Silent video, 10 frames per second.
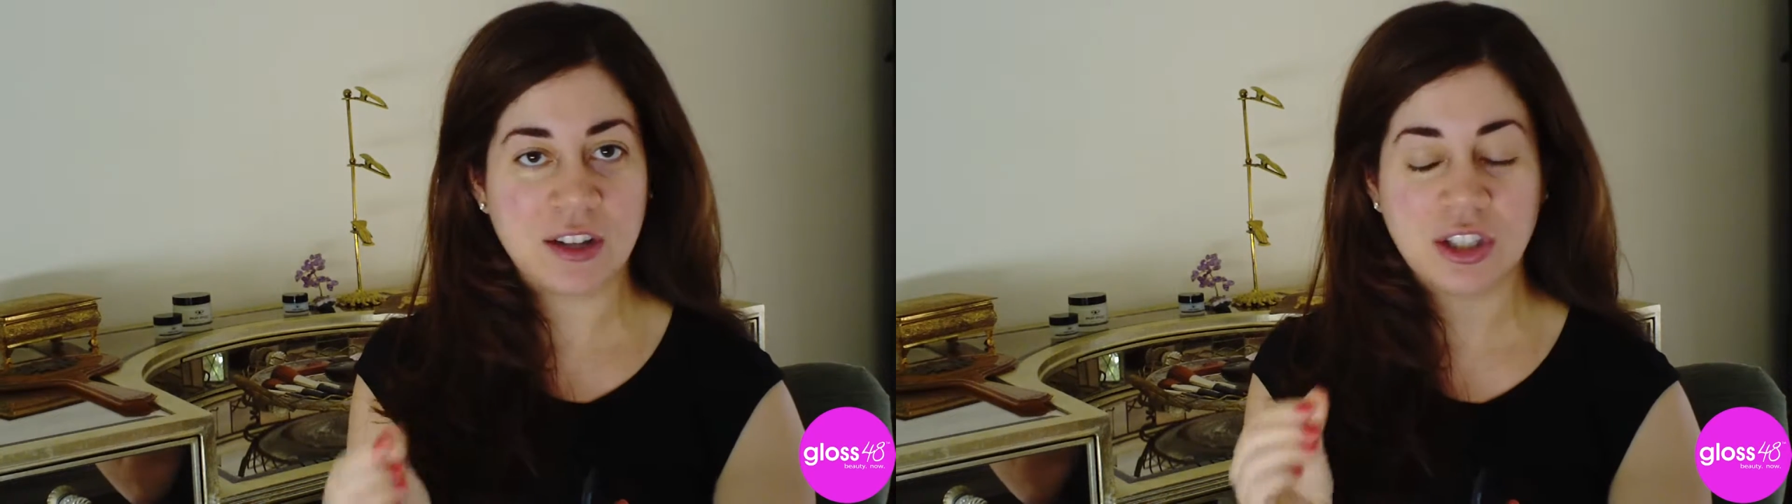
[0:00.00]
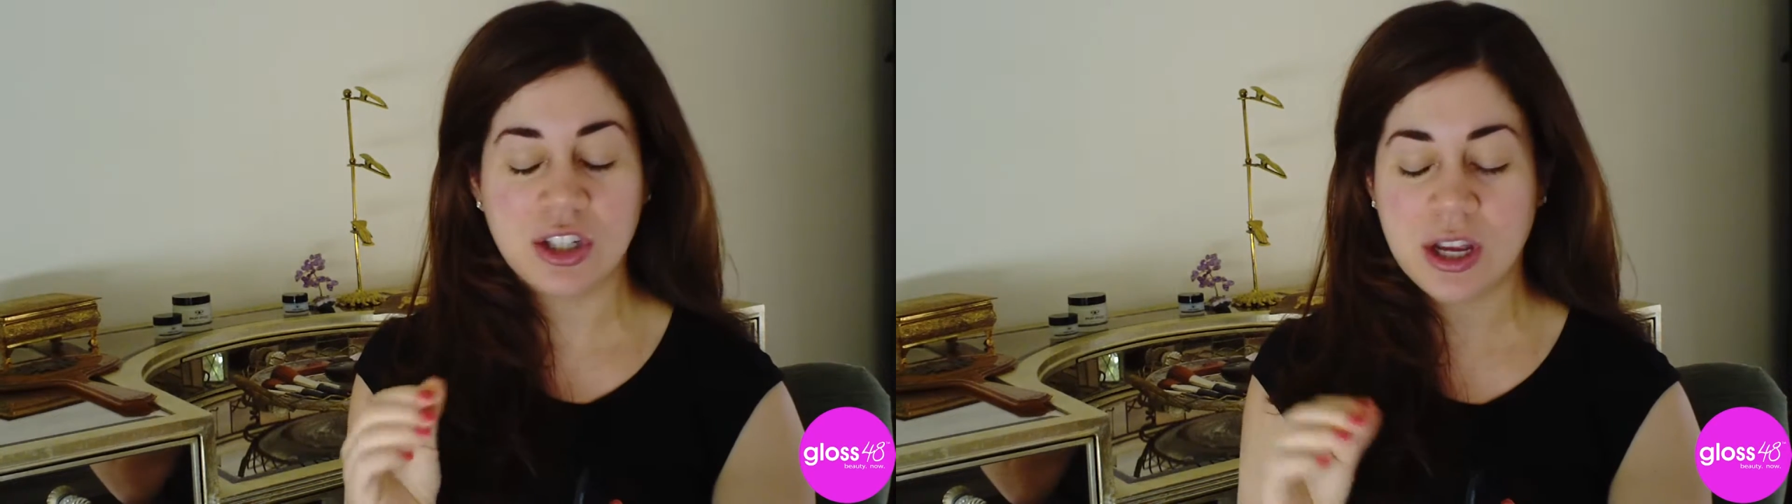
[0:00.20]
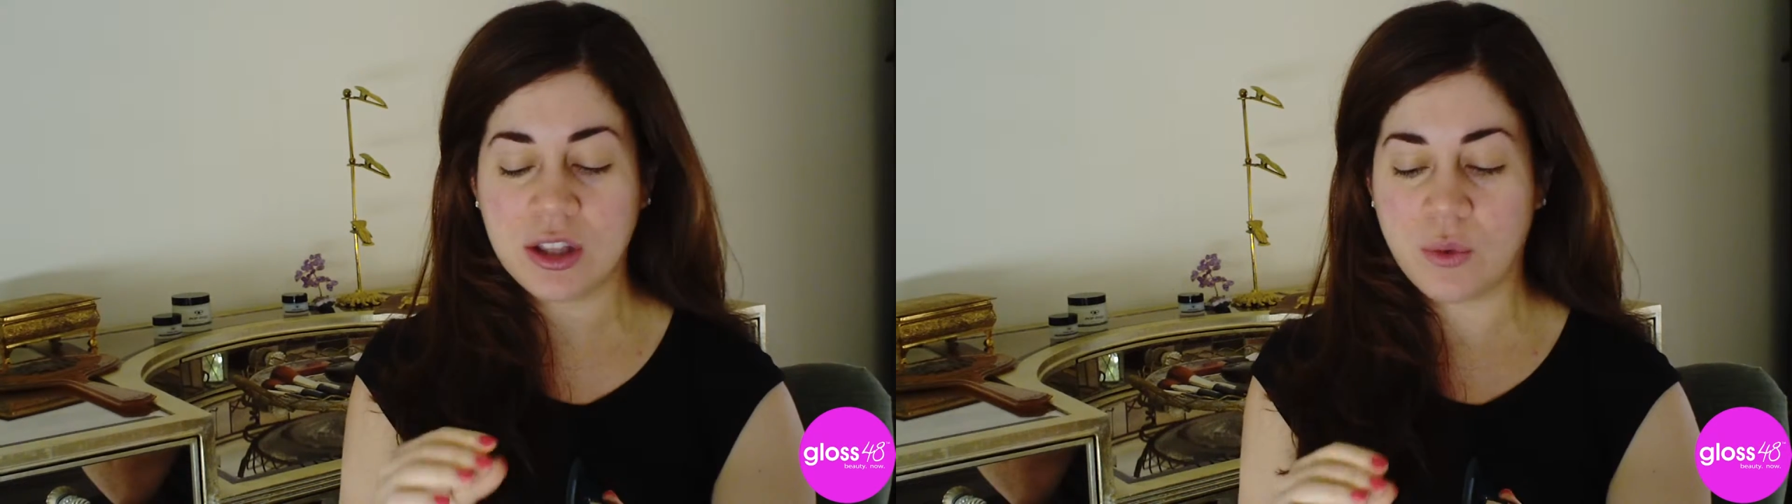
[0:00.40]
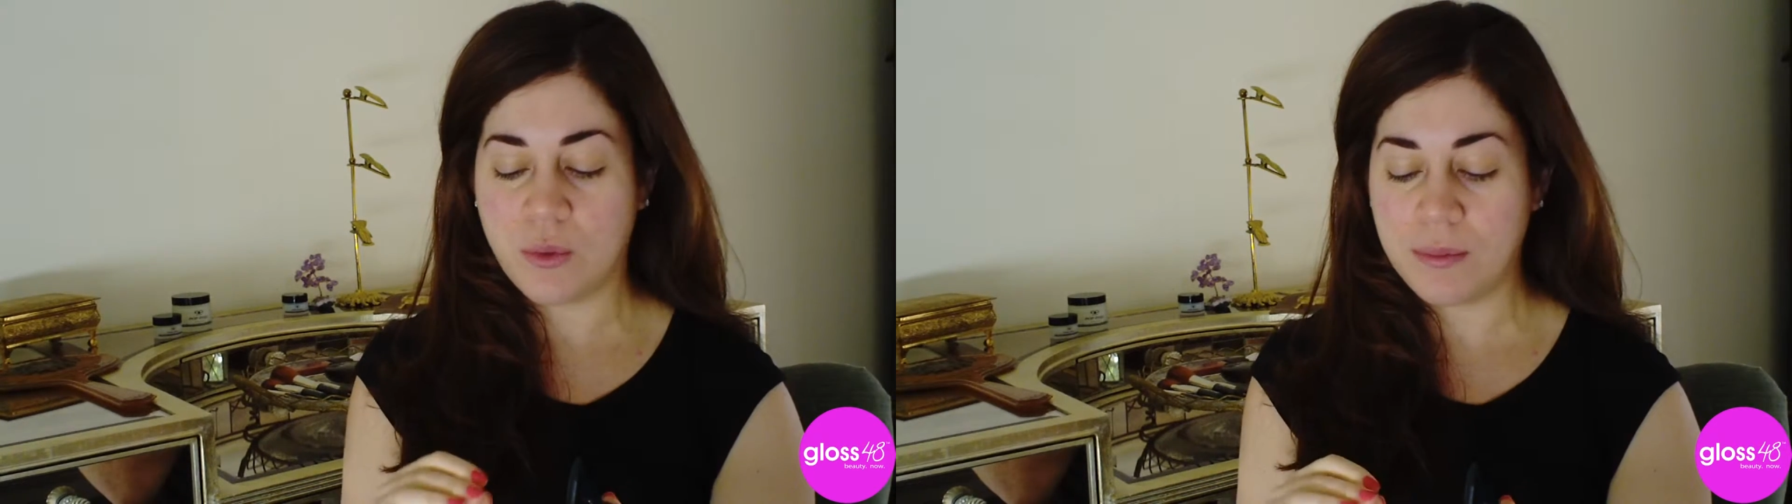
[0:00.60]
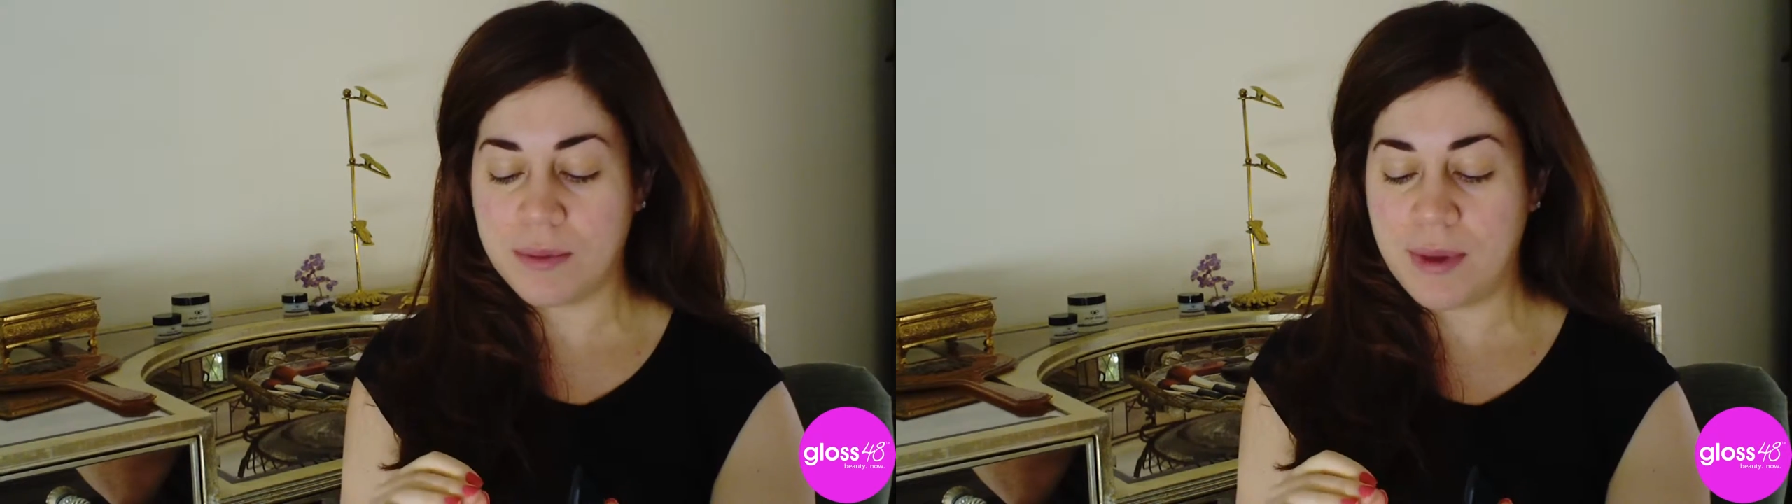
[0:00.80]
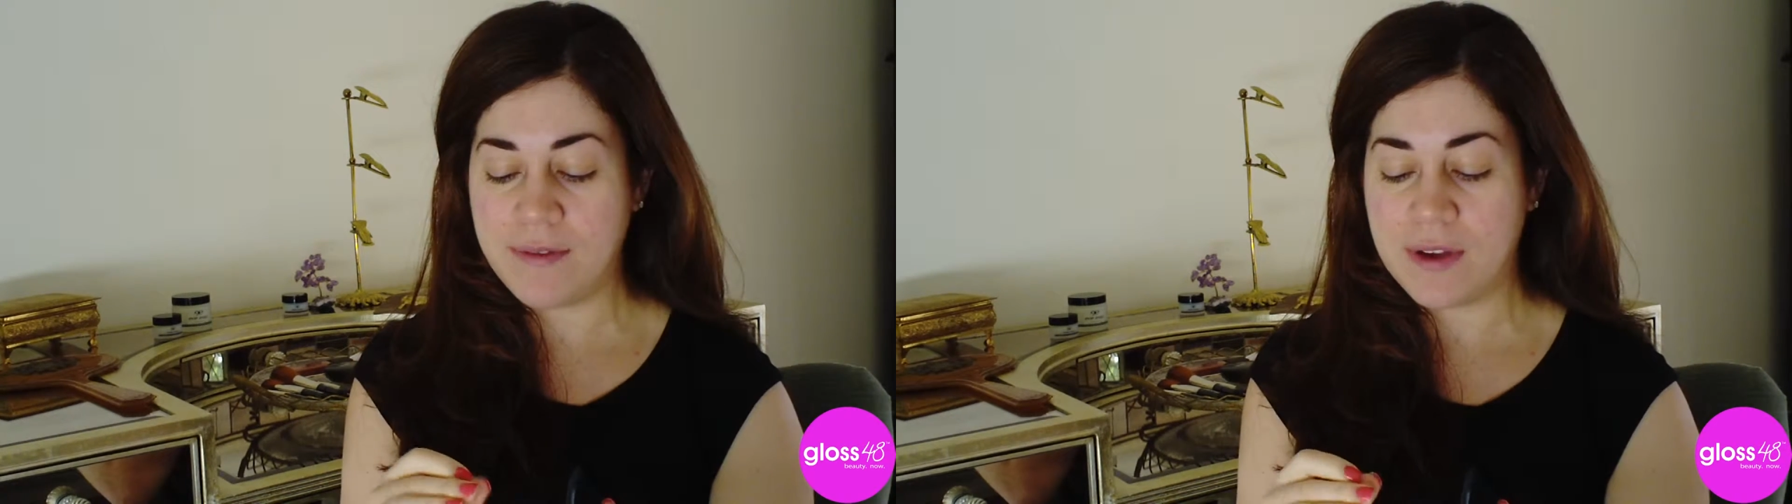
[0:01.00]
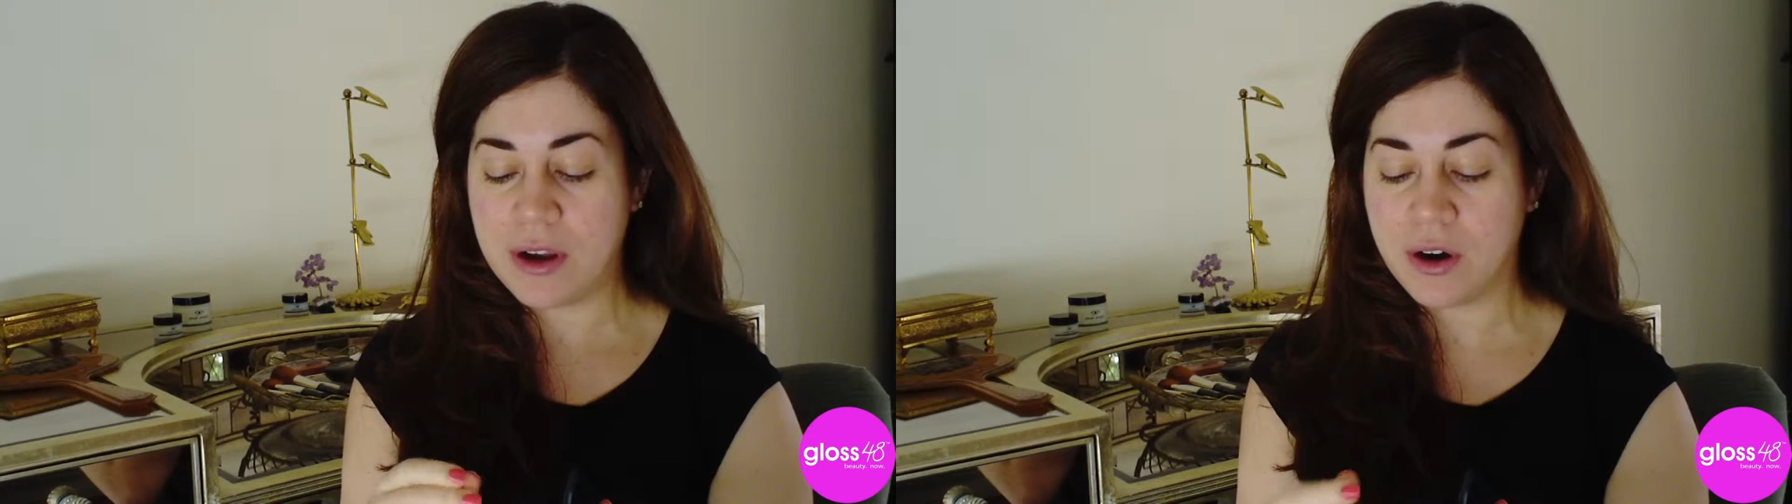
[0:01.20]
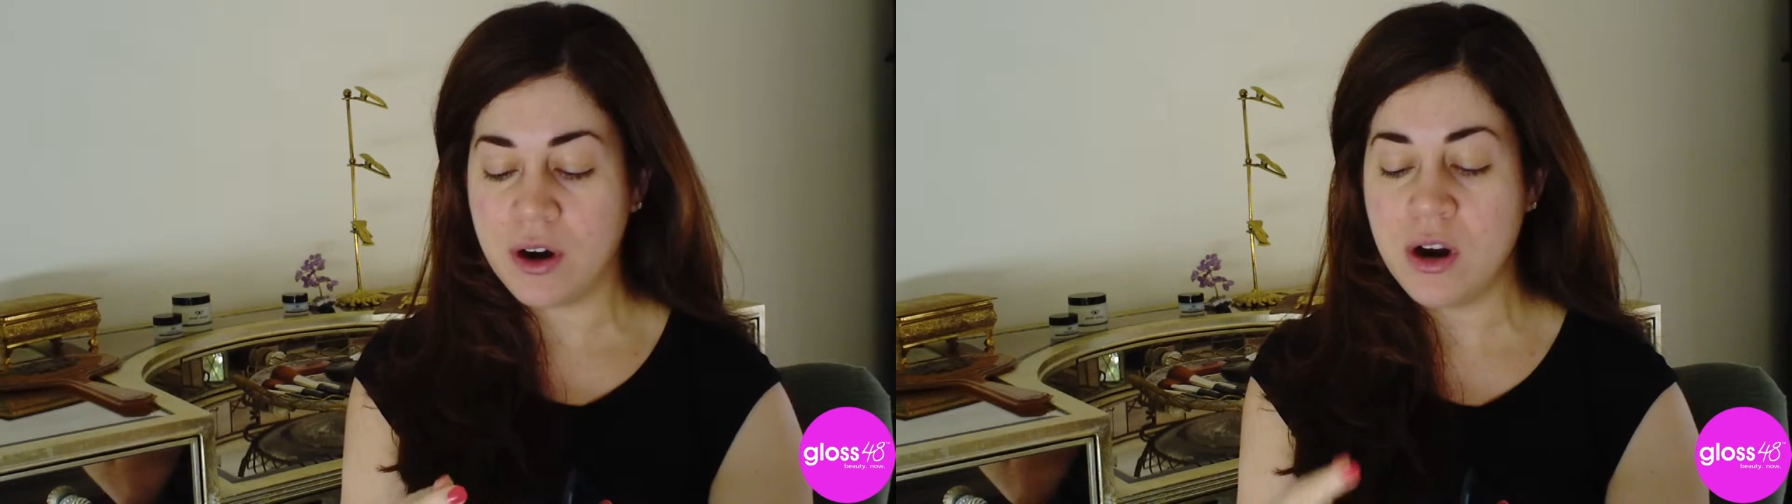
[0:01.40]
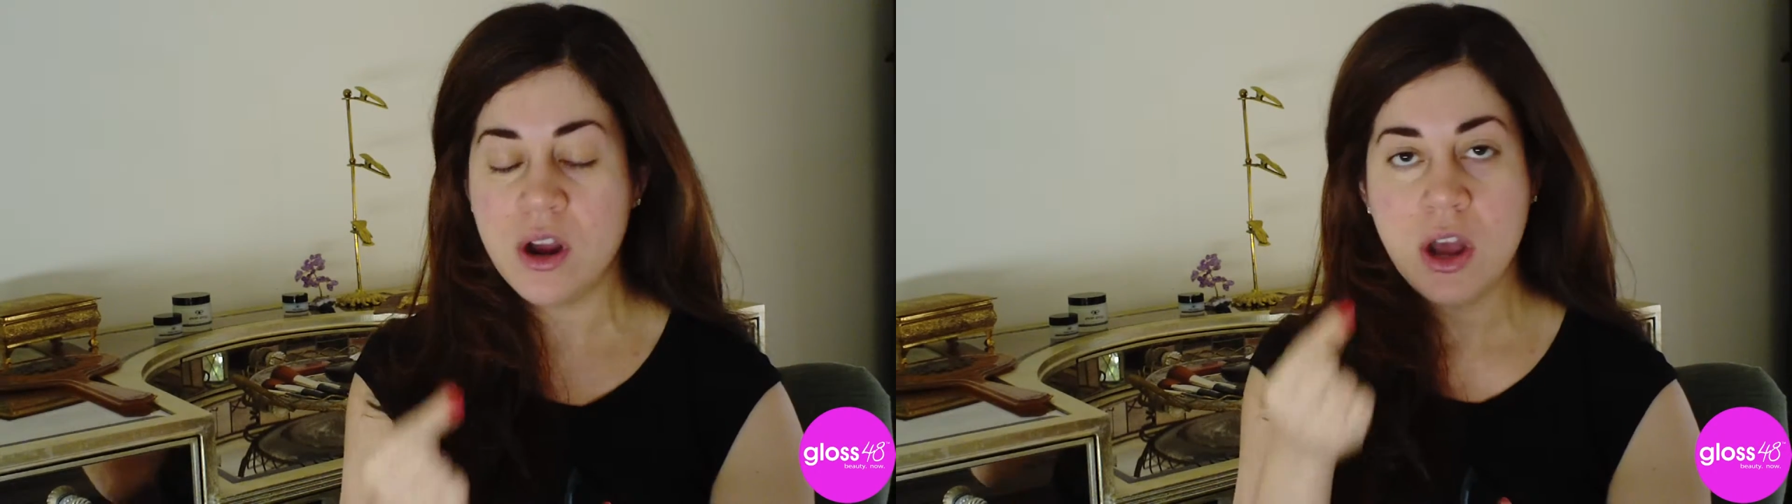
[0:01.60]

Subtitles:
I also like the warmth of my finger,